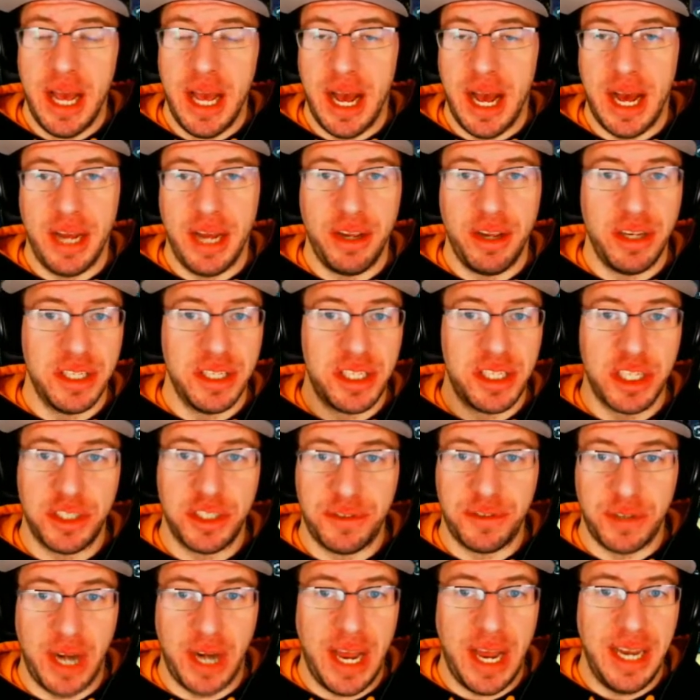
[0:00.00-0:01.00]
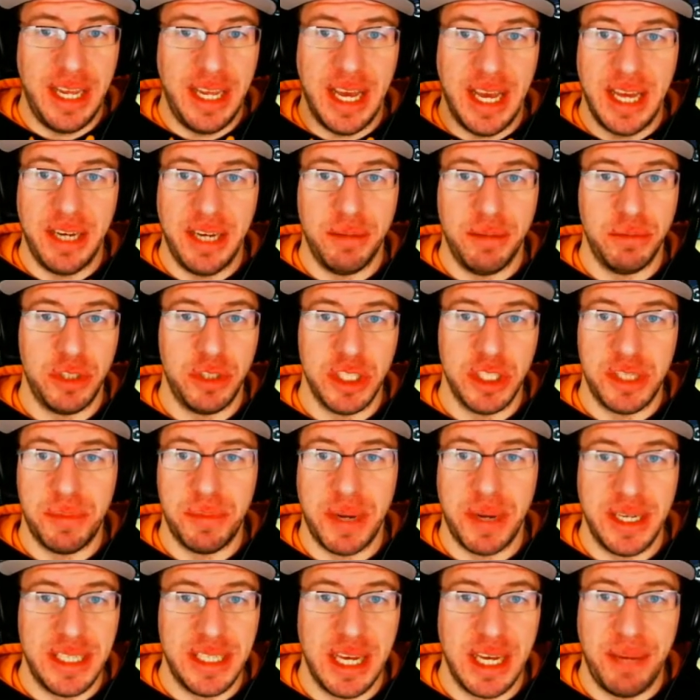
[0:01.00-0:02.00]
You can search for any item just
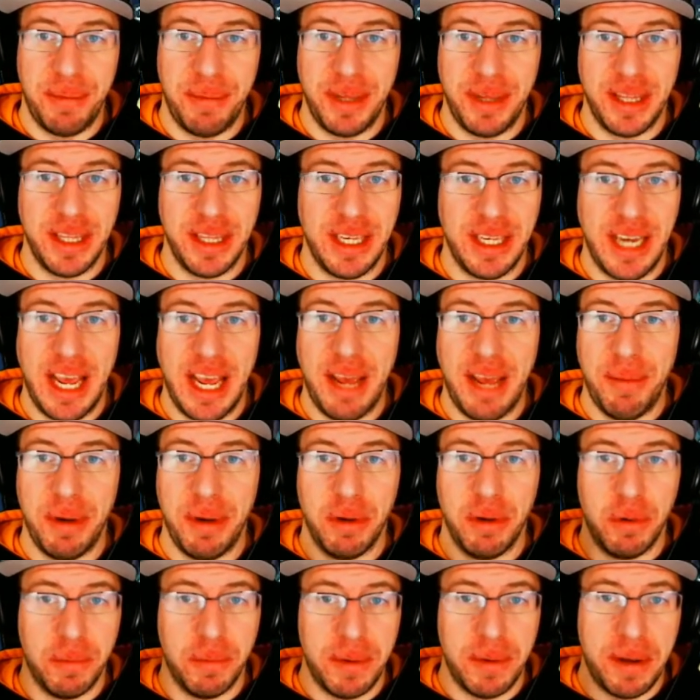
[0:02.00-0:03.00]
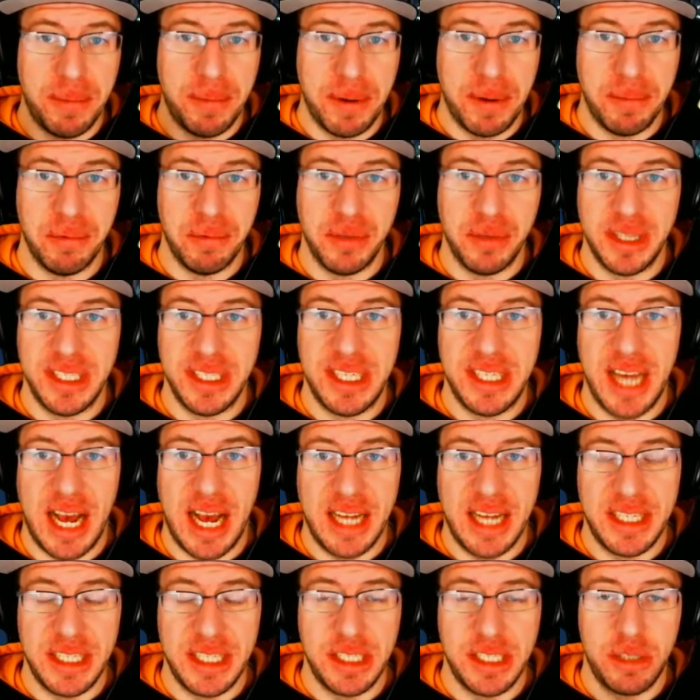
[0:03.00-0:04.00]
by typing in the name and it will pop up with the
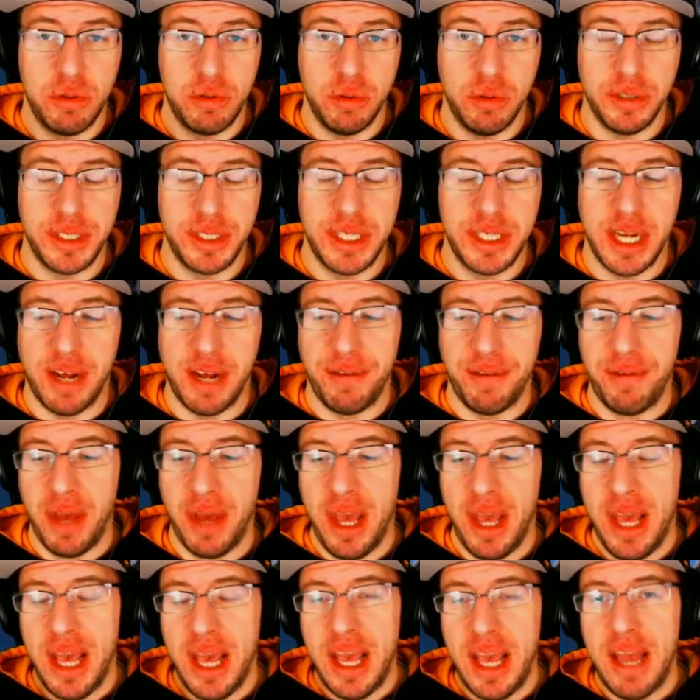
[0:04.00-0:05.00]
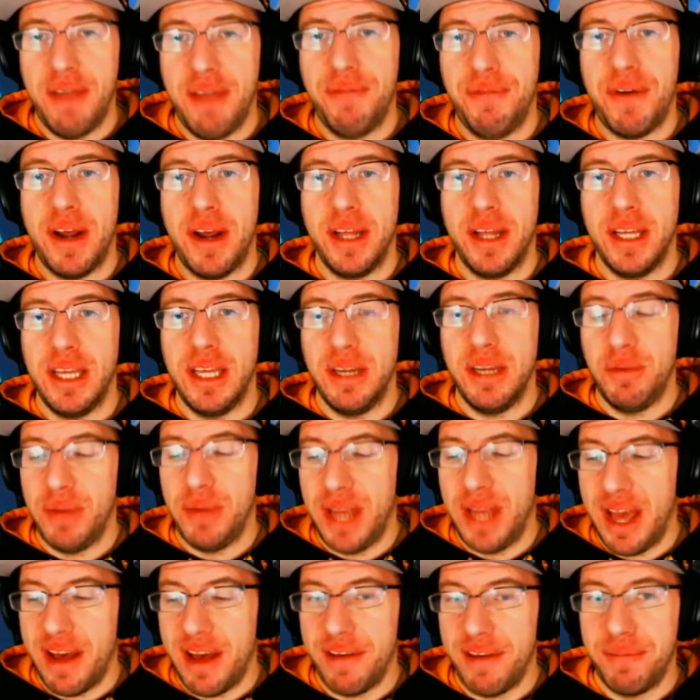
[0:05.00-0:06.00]
stats. It's cool stuff. And finally, we
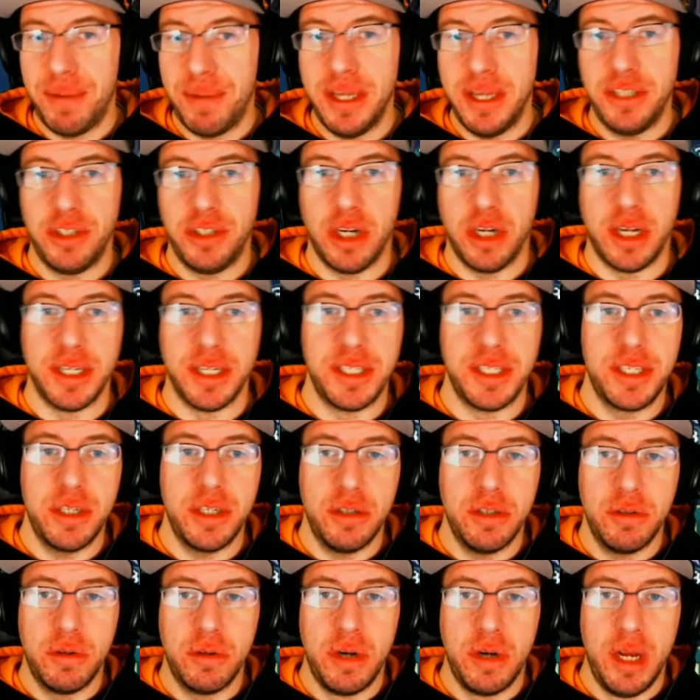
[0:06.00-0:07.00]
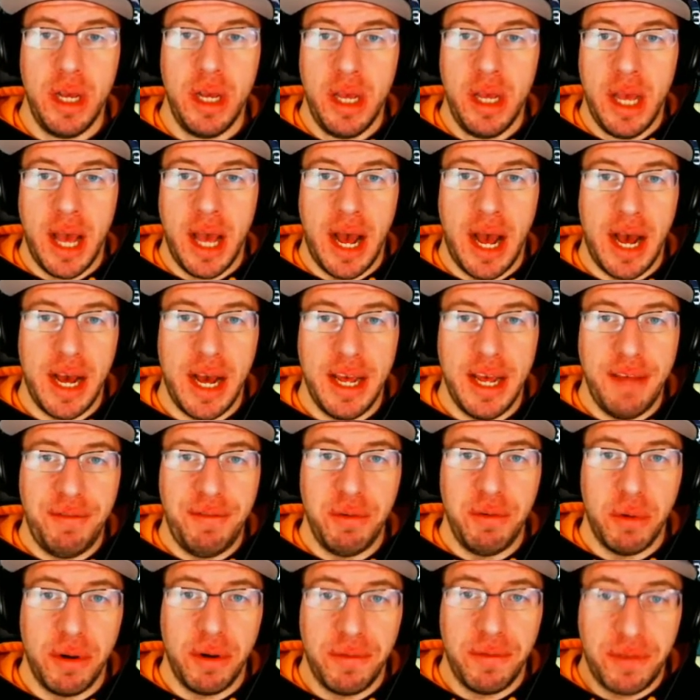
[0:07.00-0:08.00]
have Patreon. So if
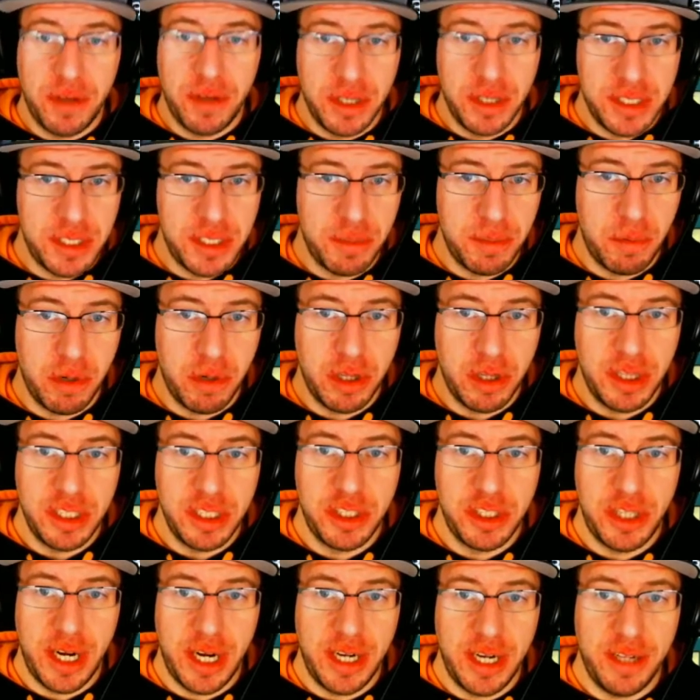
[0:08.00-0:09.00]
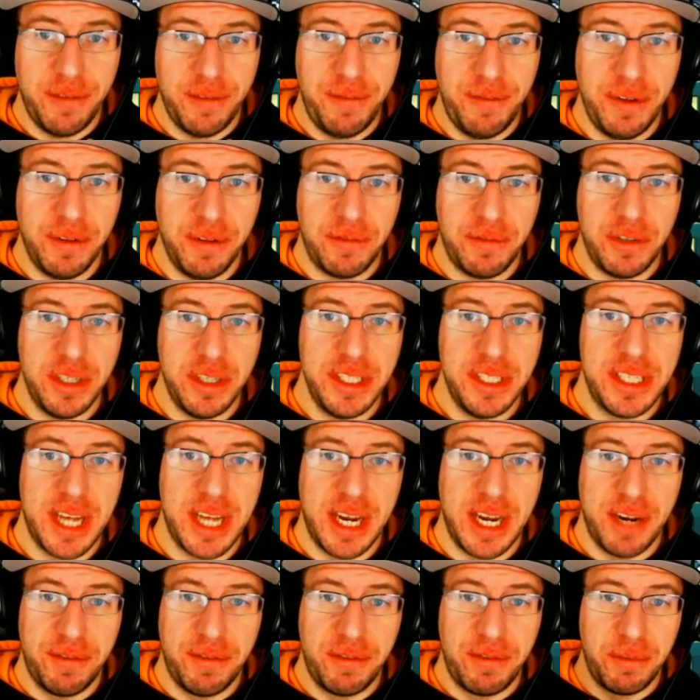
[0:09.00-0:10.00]
you want to further support this channel, feel free to
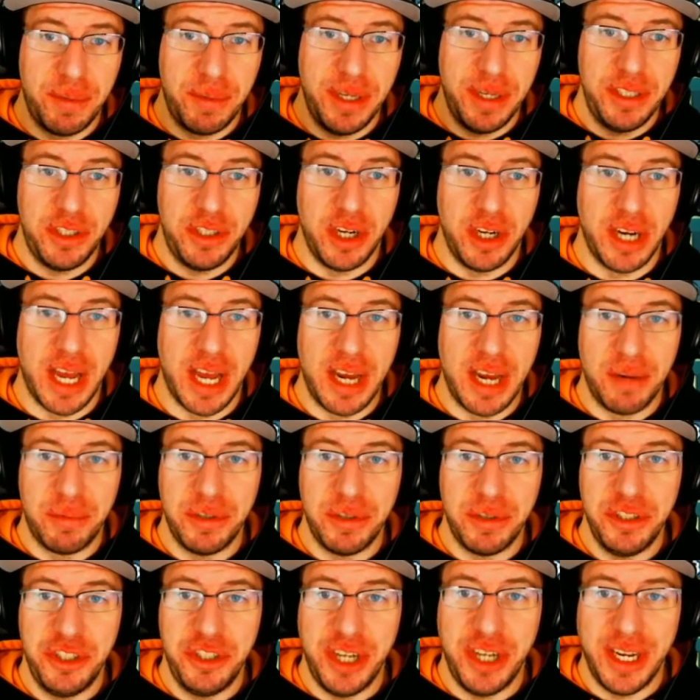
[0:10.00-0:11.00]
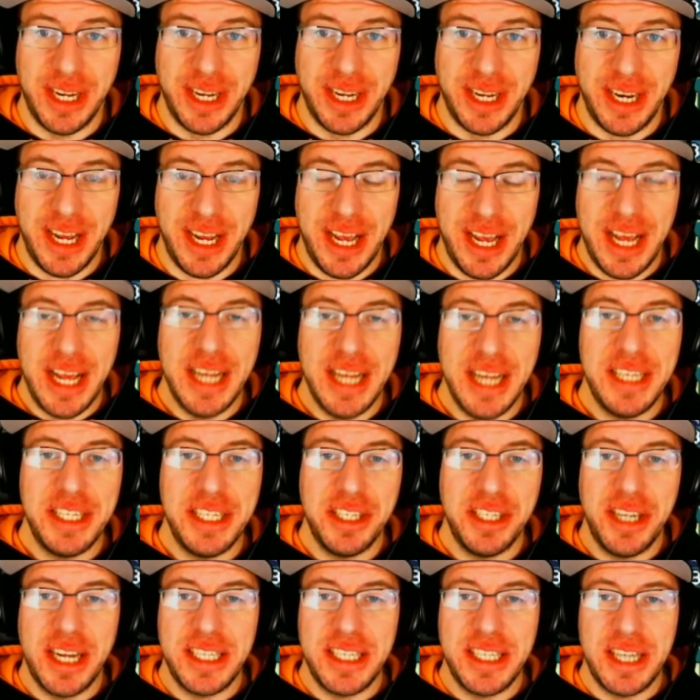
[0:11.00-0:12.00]
sign up for Patreon. I appreciate it.
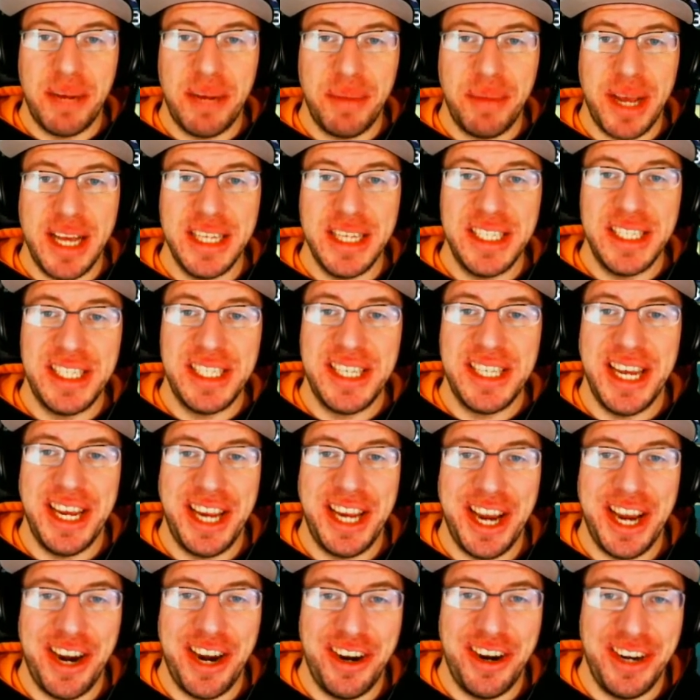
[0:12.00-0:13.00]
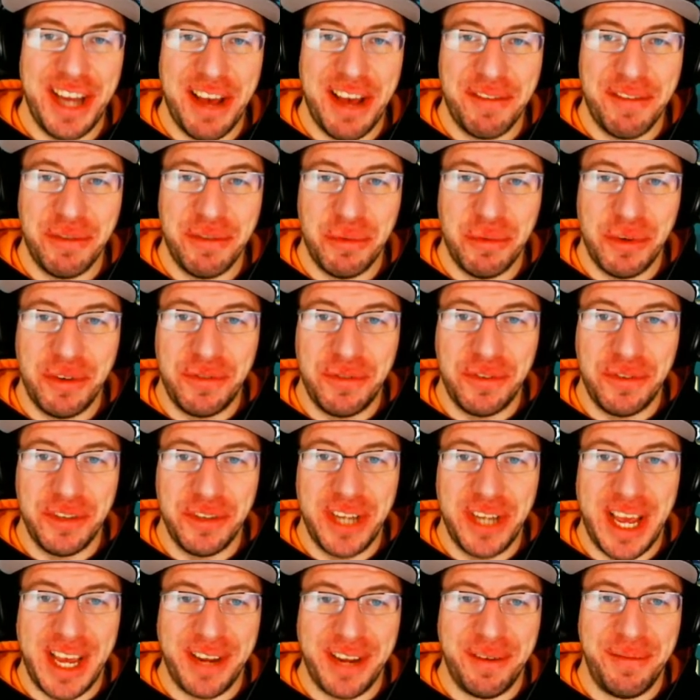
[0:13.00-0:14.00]
Until next time, guys, take care and have a wonderful
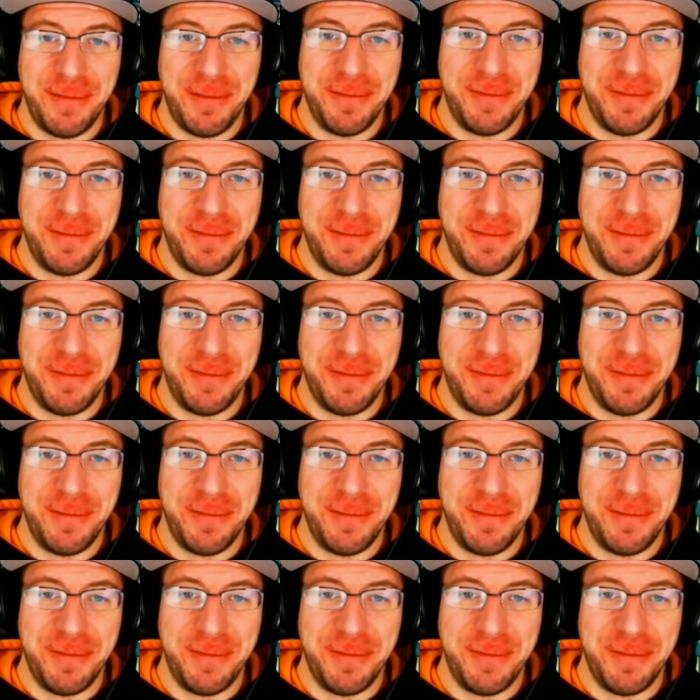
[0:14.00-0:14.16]
day.